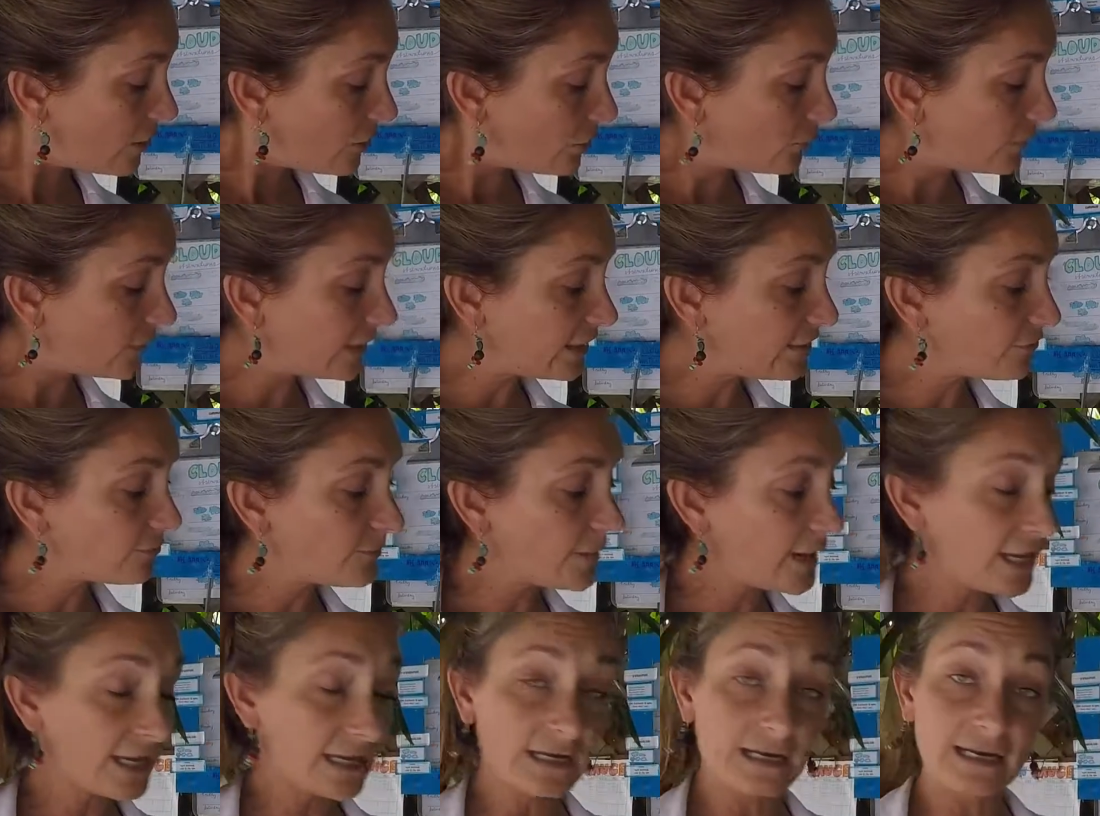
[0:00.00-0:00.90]
We've
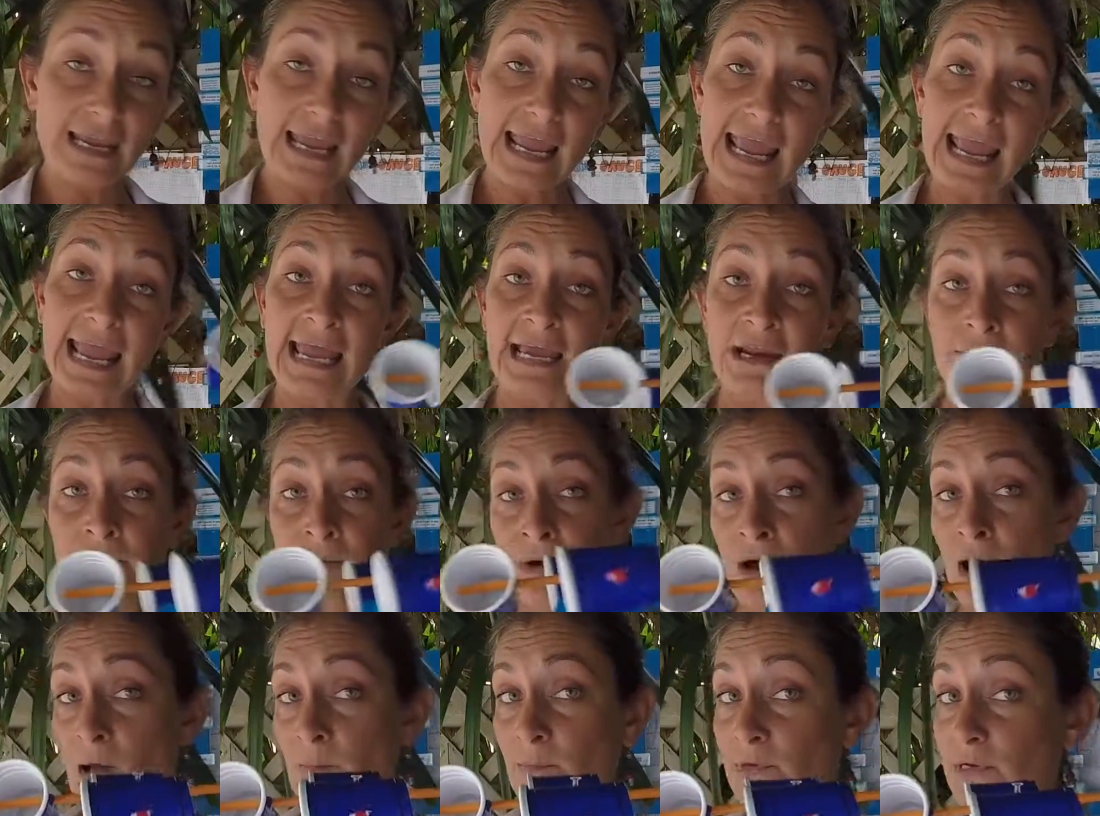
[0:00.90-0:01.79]
made an
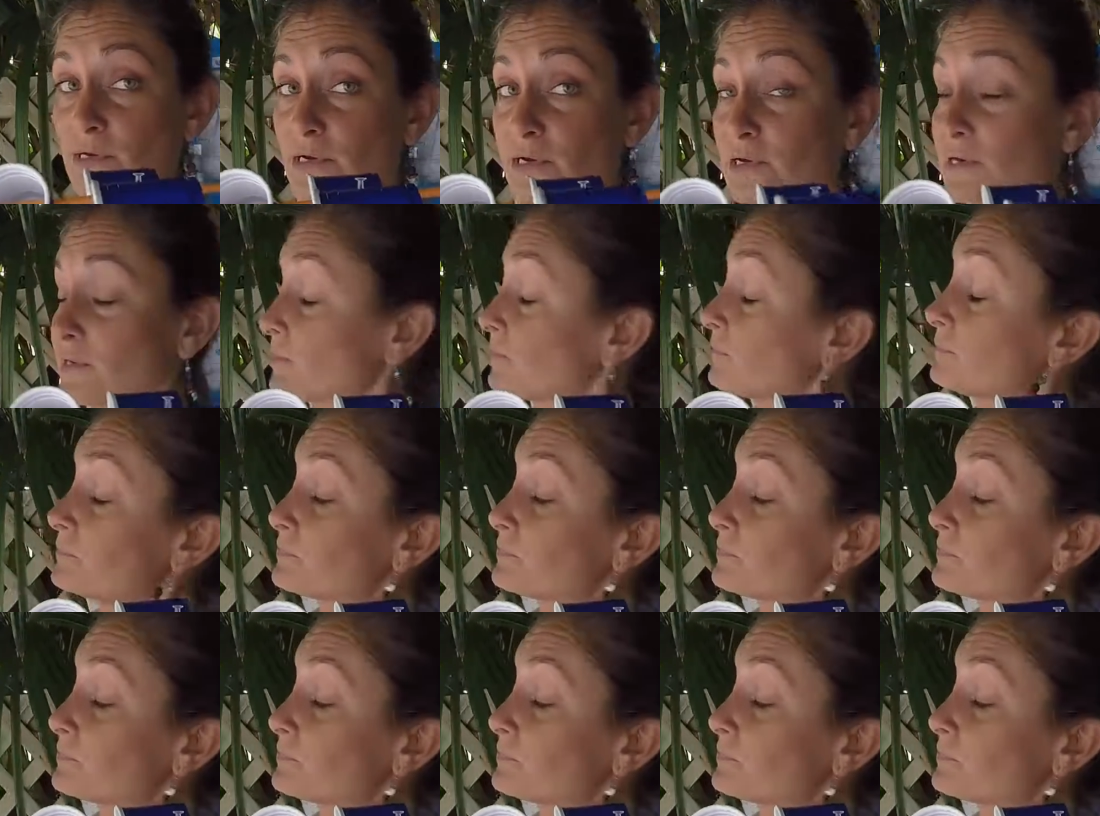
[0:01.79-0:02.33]
anemometer.